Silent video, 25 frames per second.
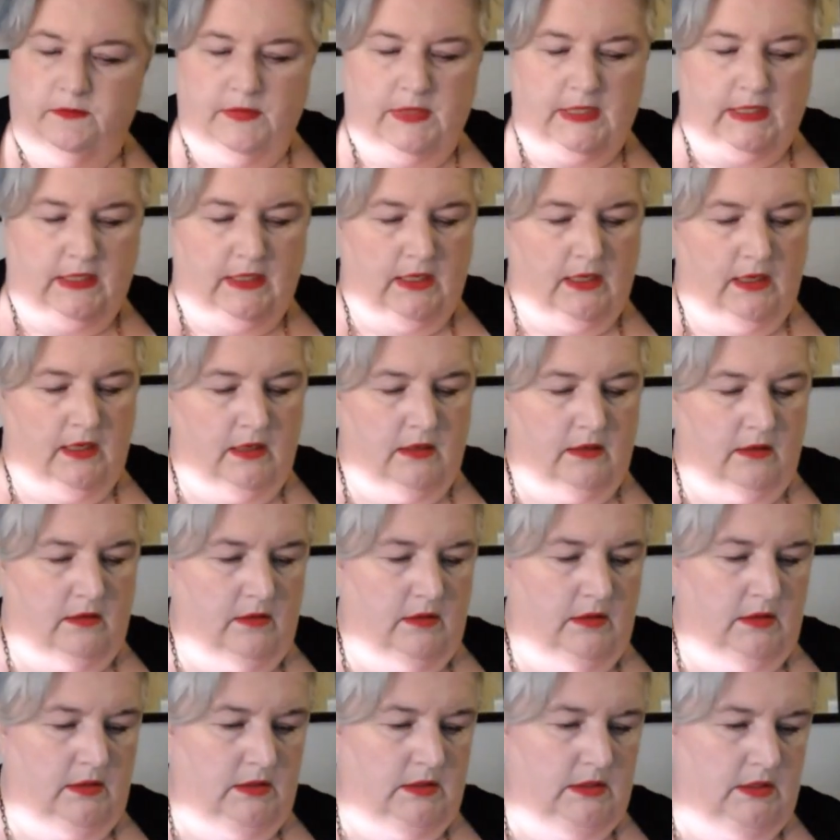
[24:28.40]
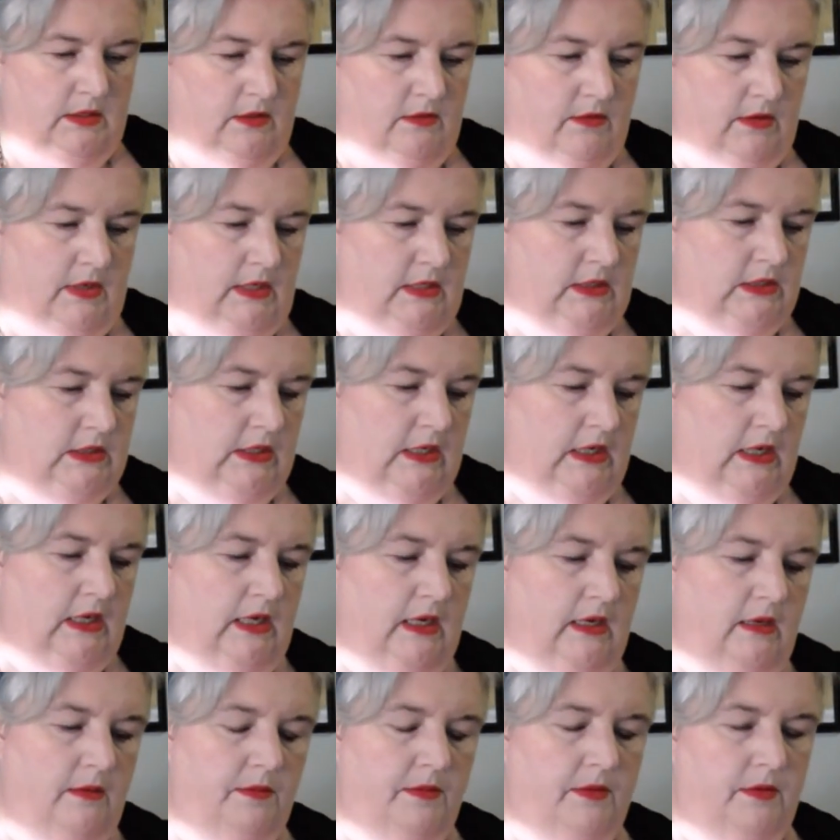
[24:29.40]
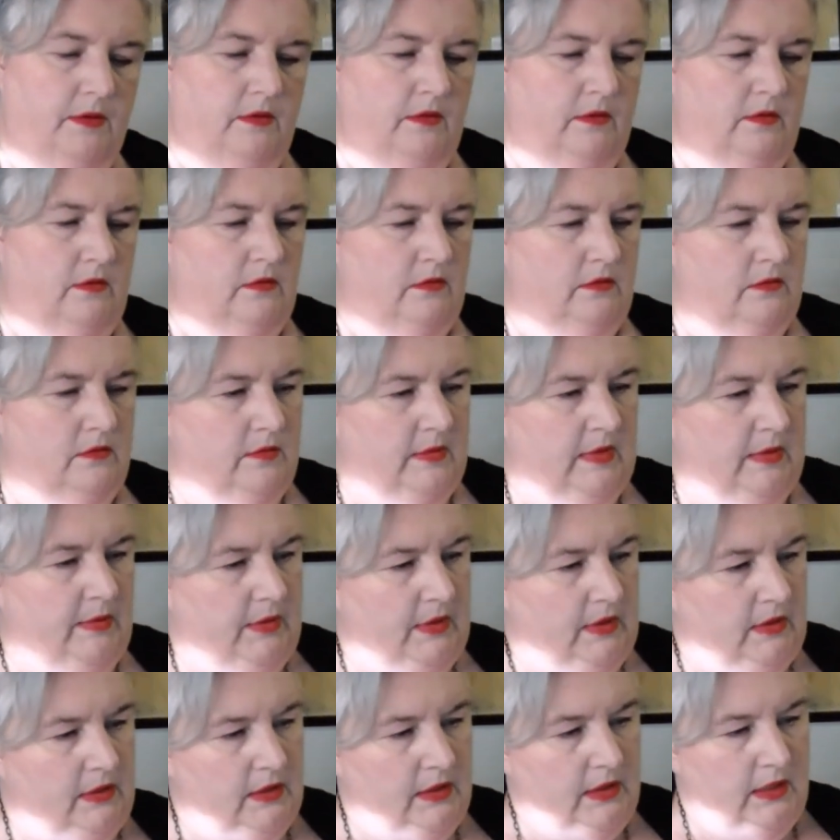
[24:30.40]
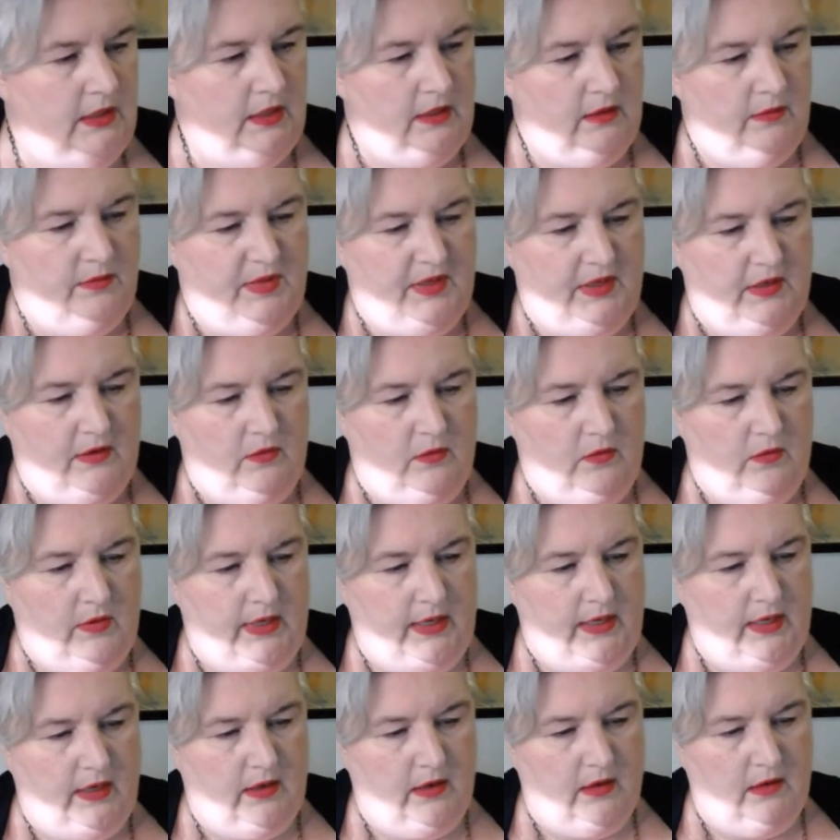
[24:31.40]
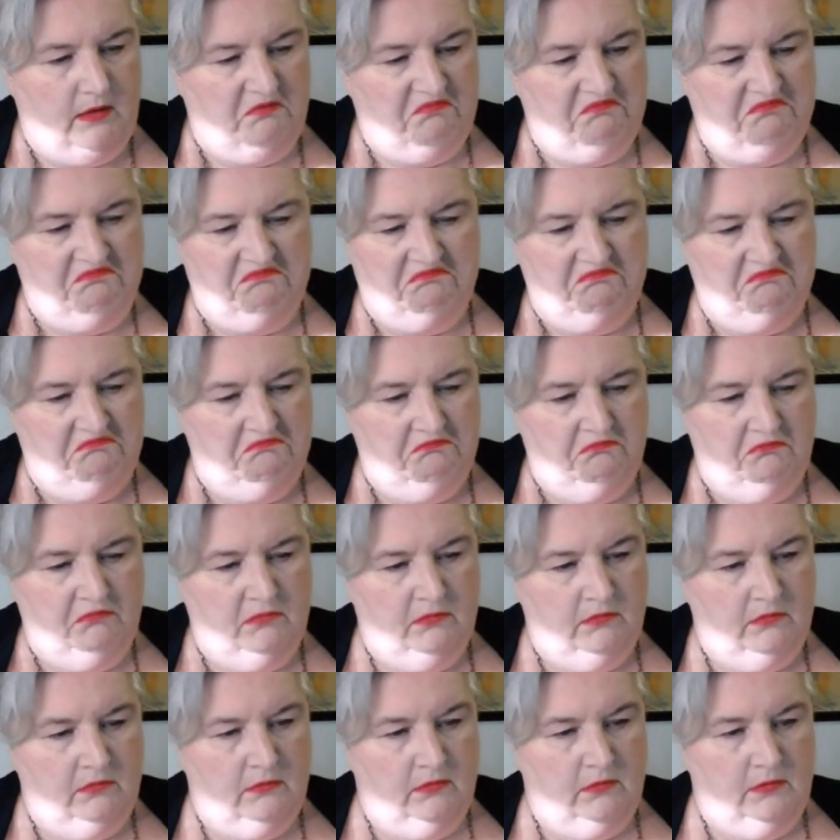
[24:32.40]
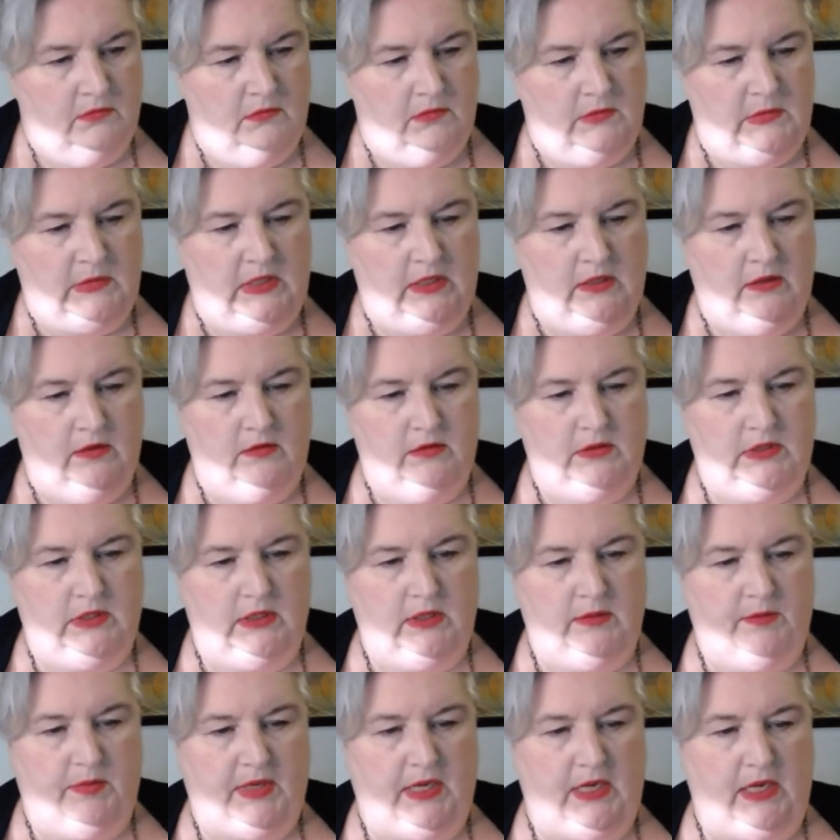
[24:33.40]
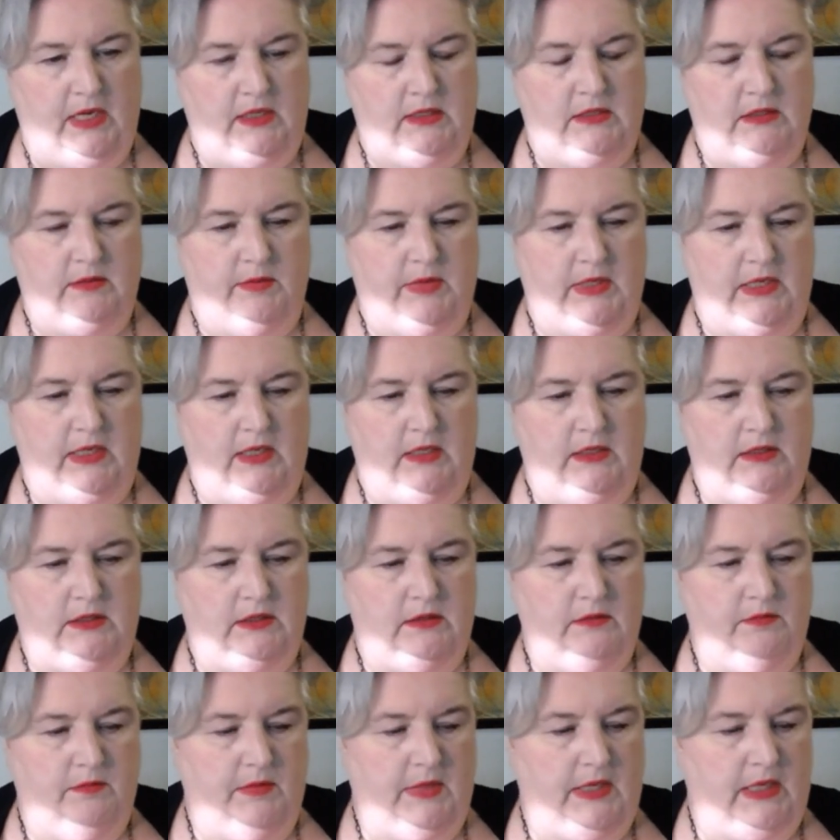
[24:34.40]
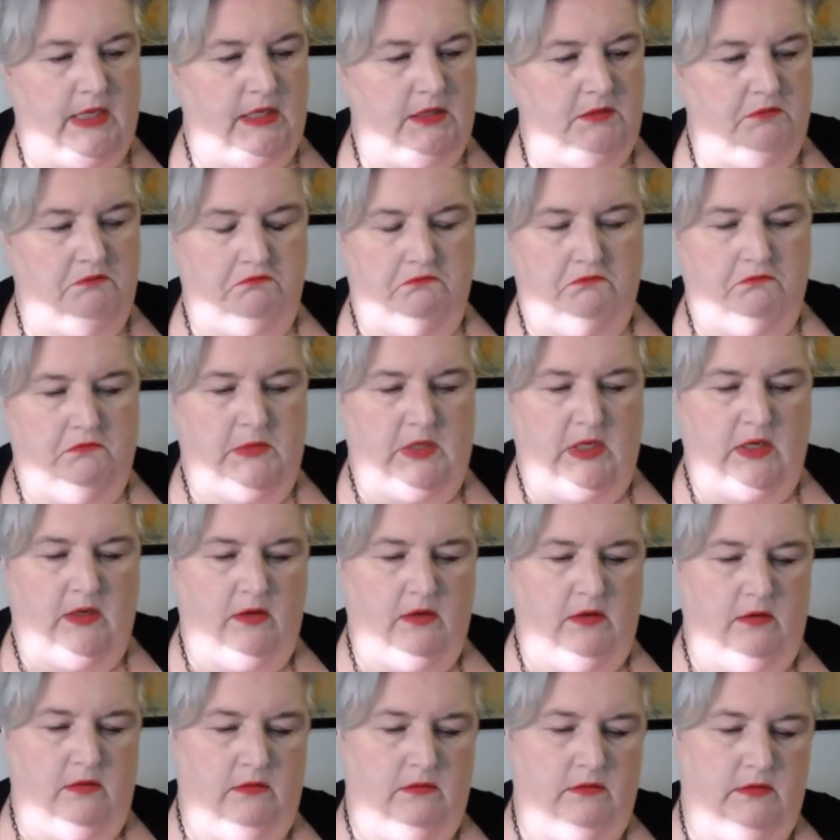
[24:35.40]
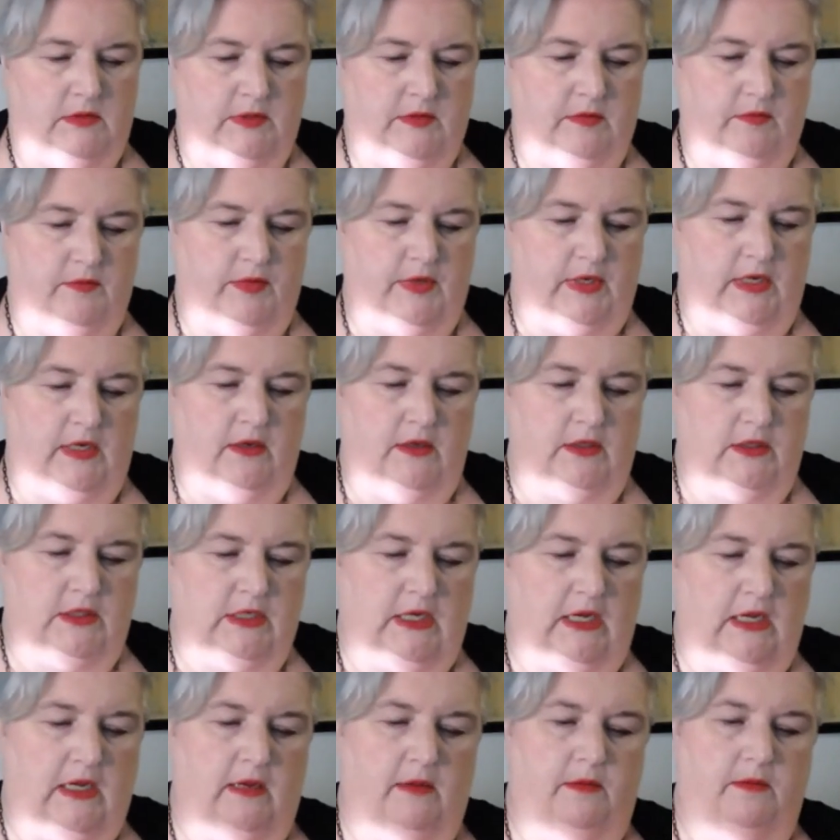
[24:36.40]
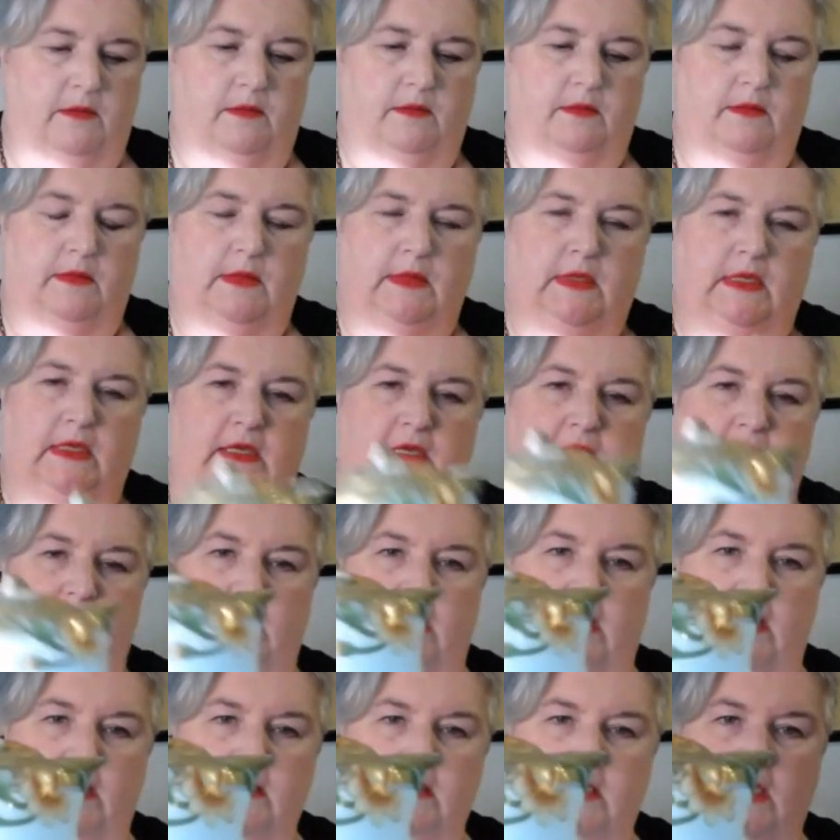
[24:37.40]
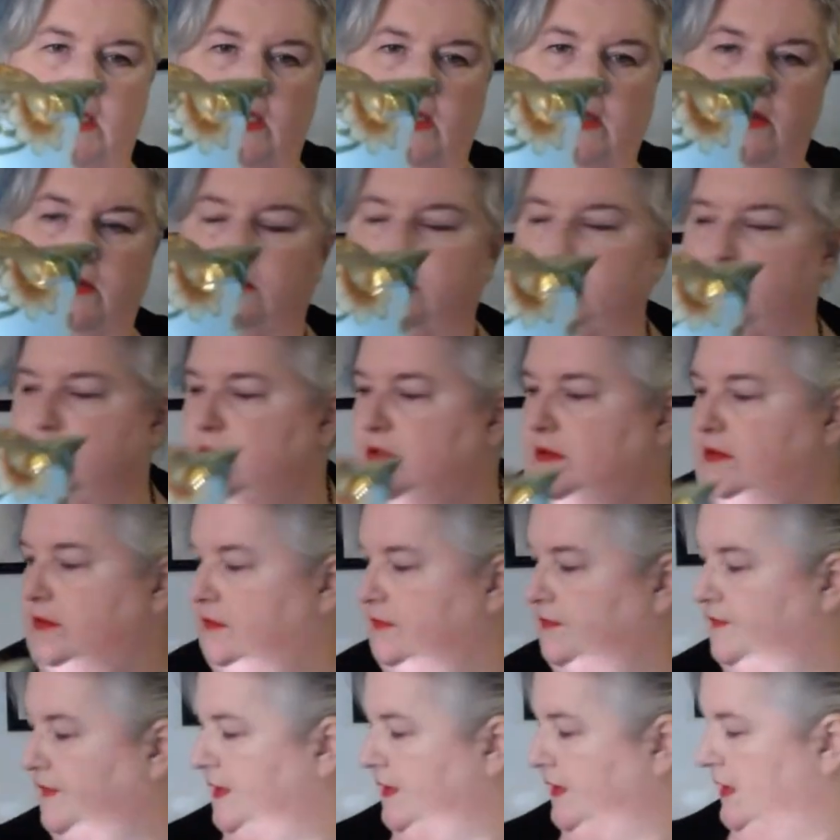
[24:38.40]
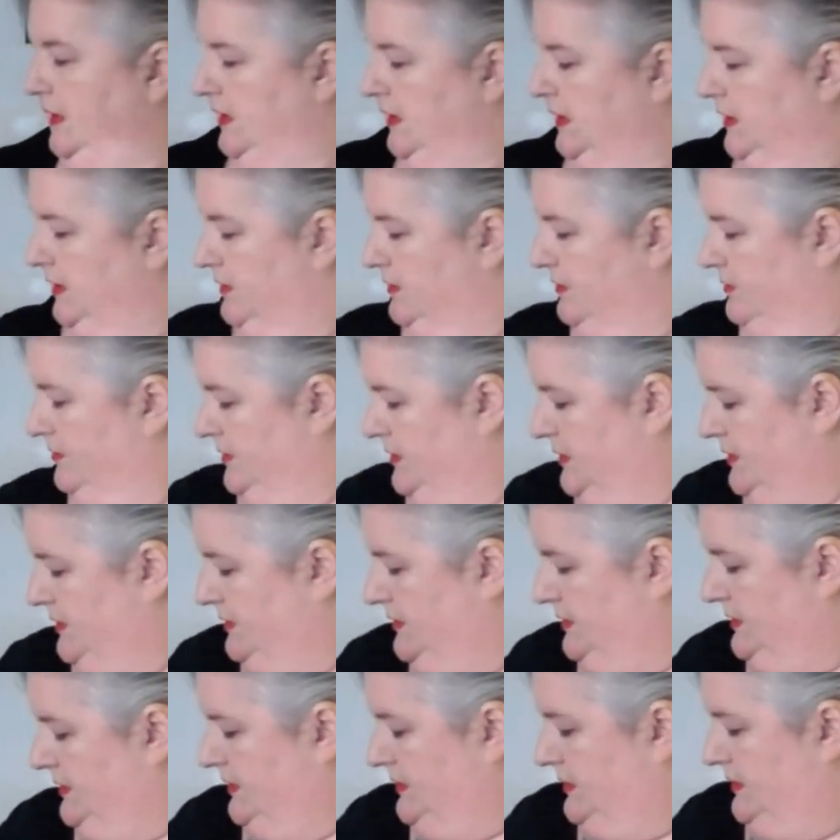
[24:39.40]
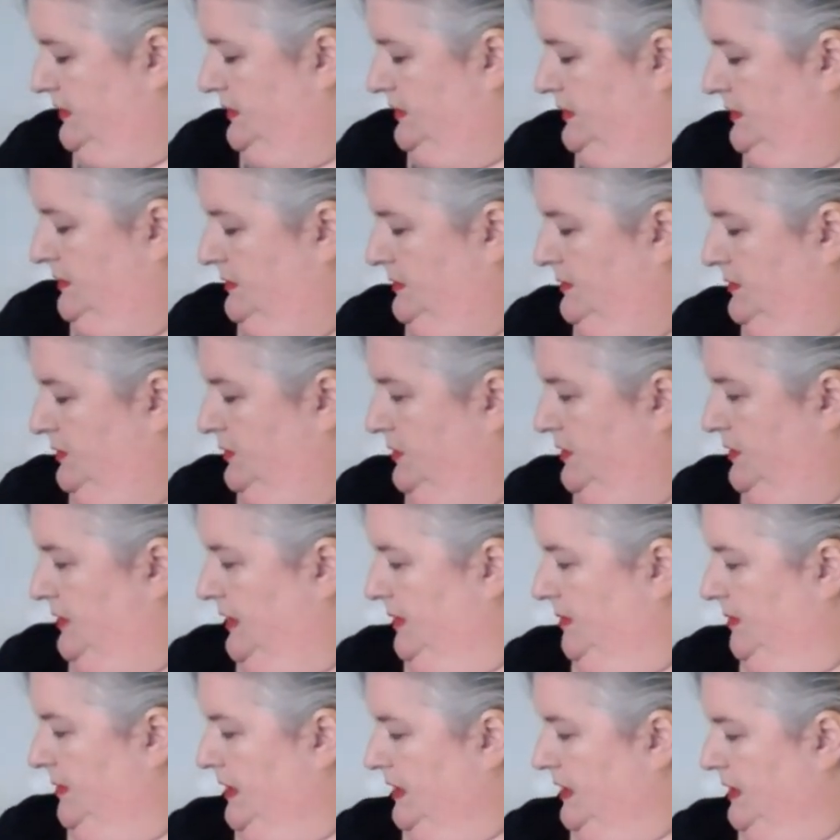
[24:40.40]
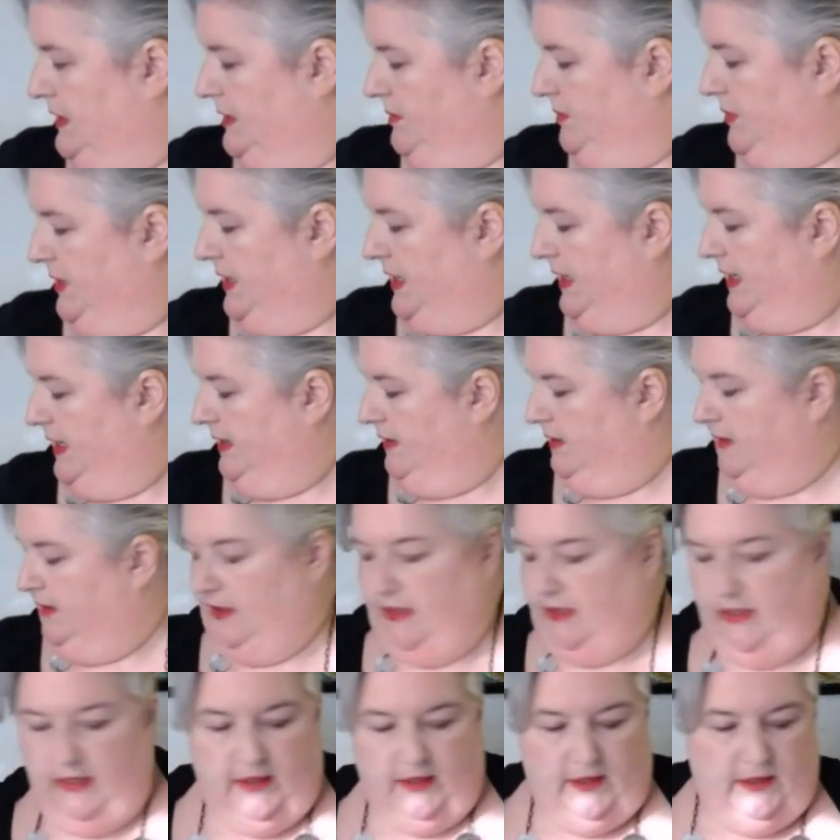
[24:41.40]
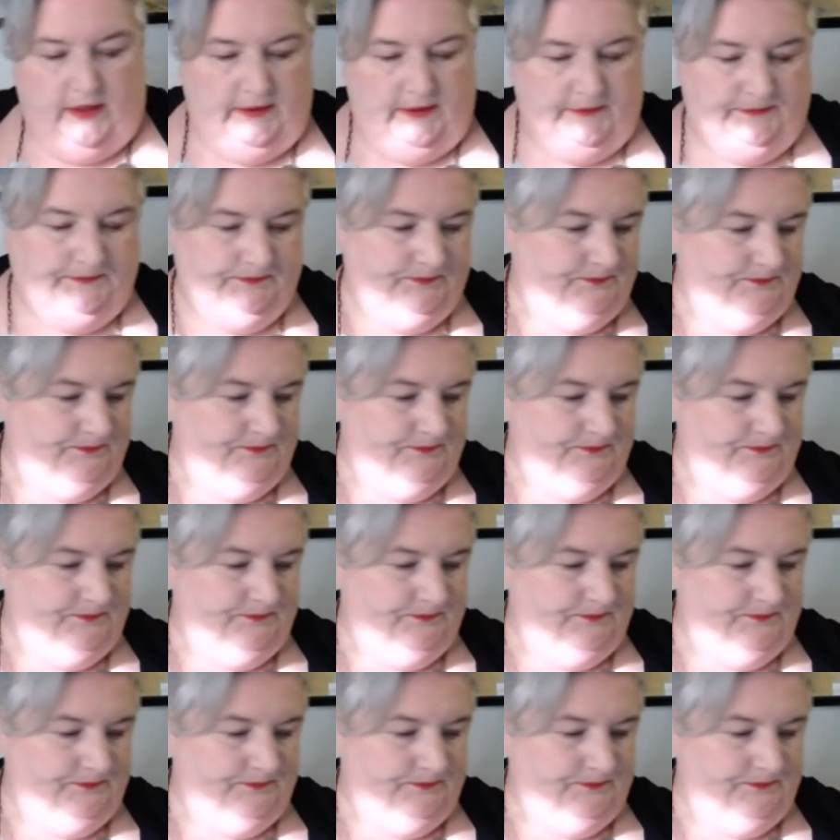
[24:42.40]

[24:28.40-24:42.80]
But yeah, no, it looks in great shape. Maybe a little bit of wear, you know, to the paint a bit. But no, it's in pretty good shape. That's cute. Very cute. Well, I'm getting a pile here.